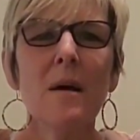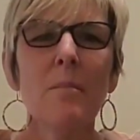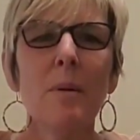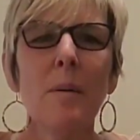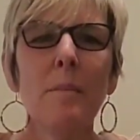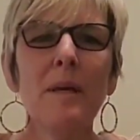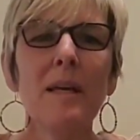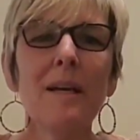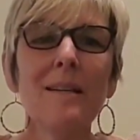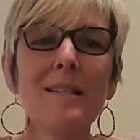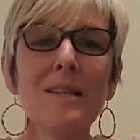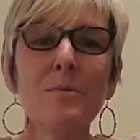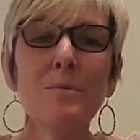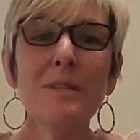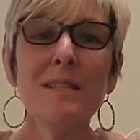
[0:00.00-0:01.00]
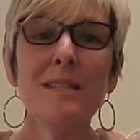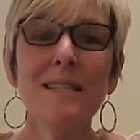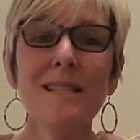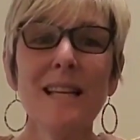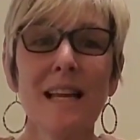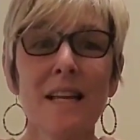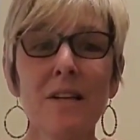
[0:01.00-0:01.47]
But because it was
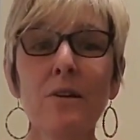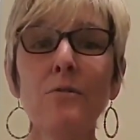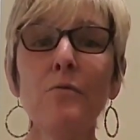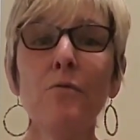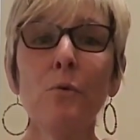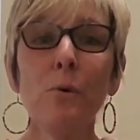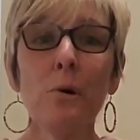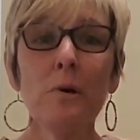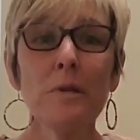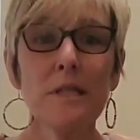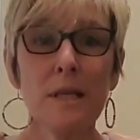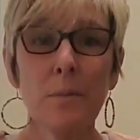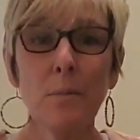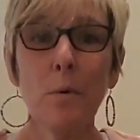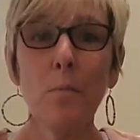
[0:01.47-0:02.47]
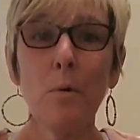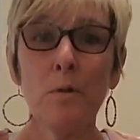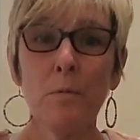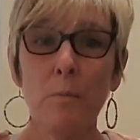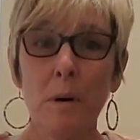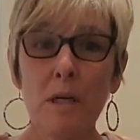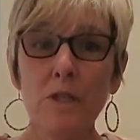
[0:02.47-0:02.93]
intended for someone with
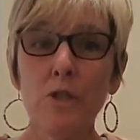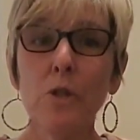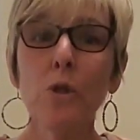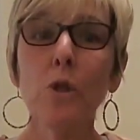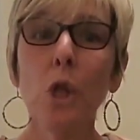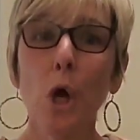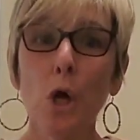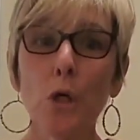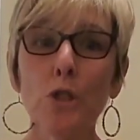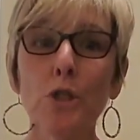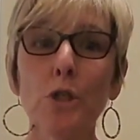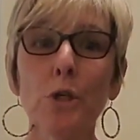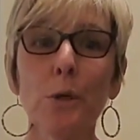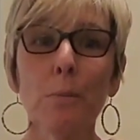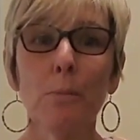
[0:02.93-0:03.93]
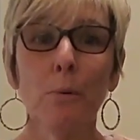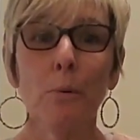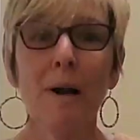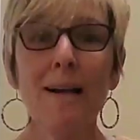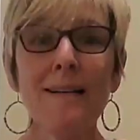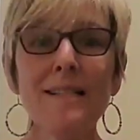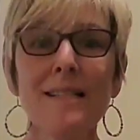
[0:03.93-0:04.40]
much larger
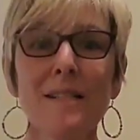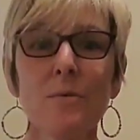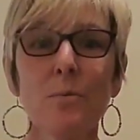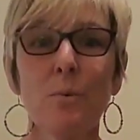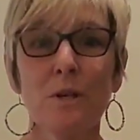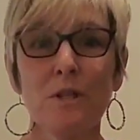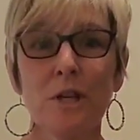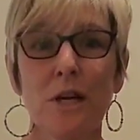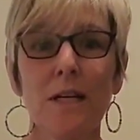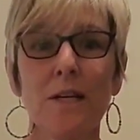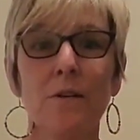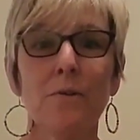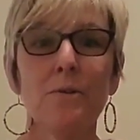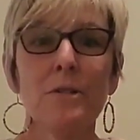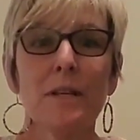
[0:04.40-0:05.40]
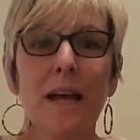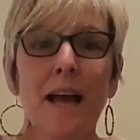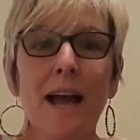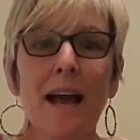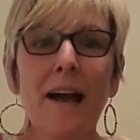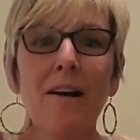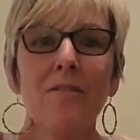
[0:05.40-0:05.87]
breast, which I used to
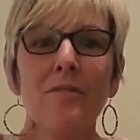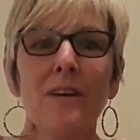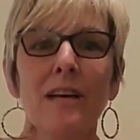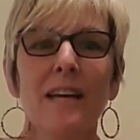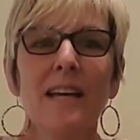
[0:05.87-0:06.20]
have,